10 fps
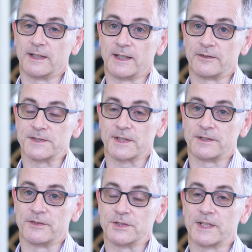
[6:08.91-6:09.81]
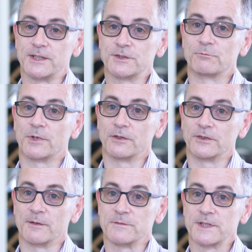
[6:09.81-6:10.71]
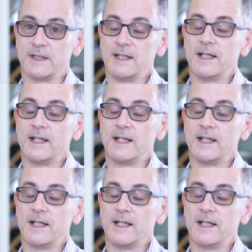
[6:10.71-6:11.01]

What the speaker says: our executive education programs.